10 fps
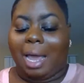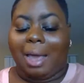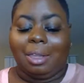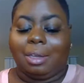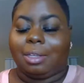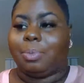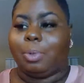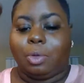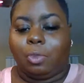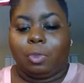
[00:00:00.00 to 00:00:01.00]
I think it's
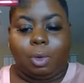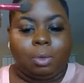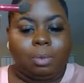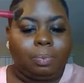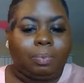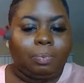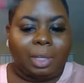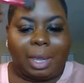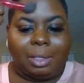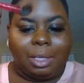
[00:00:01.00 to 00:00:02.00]
beautiful.
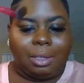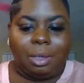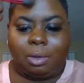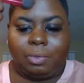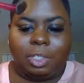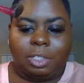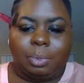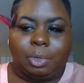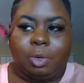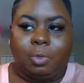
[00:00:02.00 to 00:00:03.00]
I think the coverage is
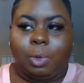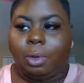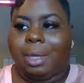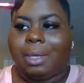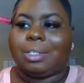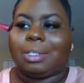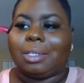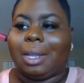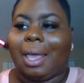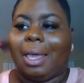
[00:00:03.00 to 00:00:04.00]
beautiful. It just
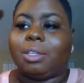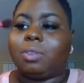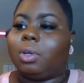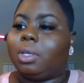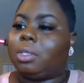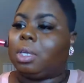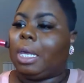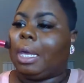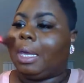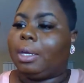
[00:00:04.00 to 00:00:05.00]
lays on the
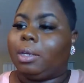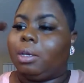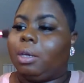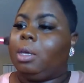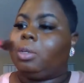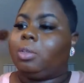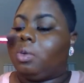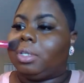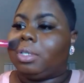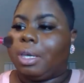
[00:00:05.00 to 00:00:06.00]
skin
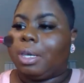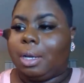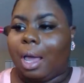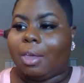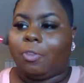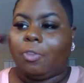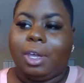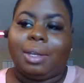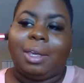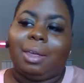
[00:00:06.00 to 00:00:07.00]
to a skin-like
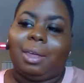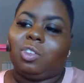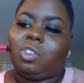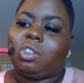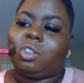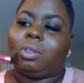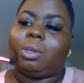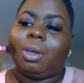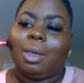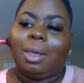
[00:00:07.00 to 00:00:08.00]
finish.
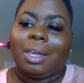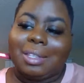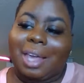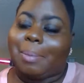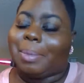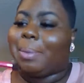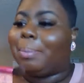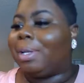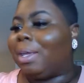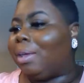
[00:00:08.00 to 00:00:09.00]
It's got me
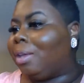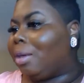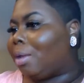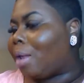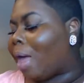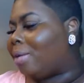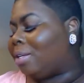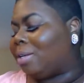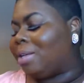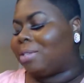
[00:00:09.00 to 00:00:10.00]
blending like
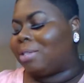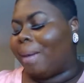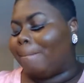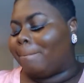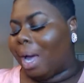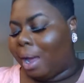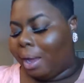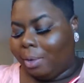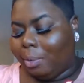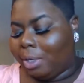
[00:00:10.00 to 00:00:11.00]
Danessa
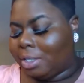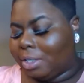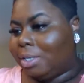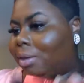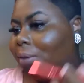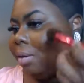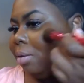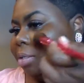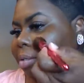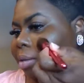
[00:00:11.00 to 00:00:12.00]
Myricks
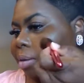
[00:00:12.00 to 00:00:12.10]
does.